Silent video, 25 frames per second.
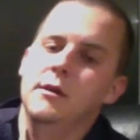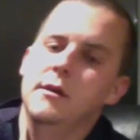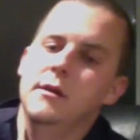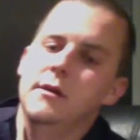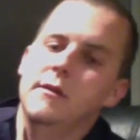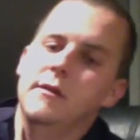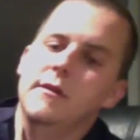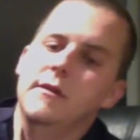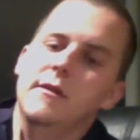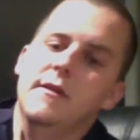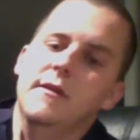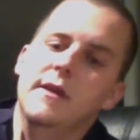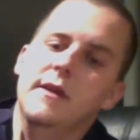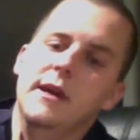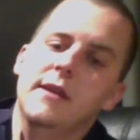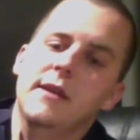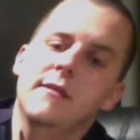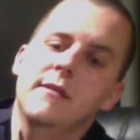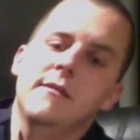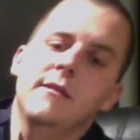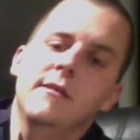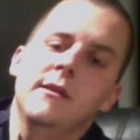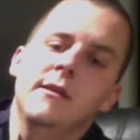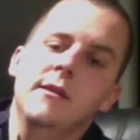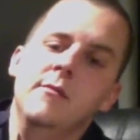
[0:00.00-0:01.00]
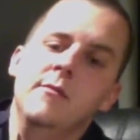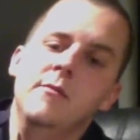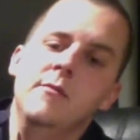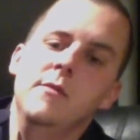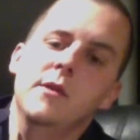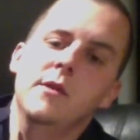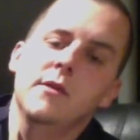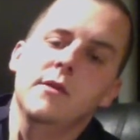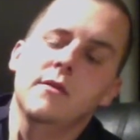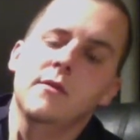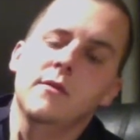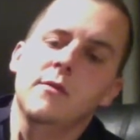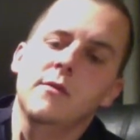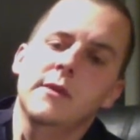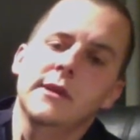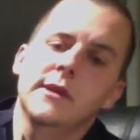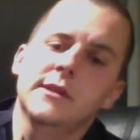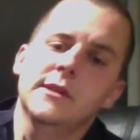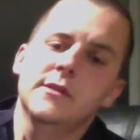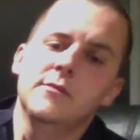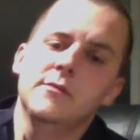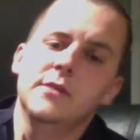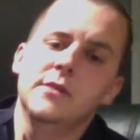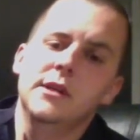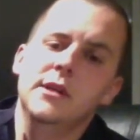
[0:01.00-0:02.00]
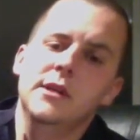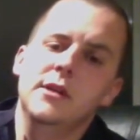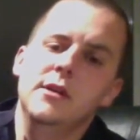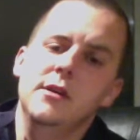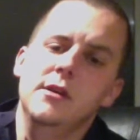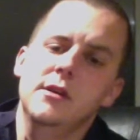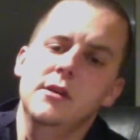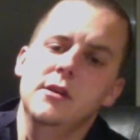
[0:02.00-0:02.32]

The second team is going to be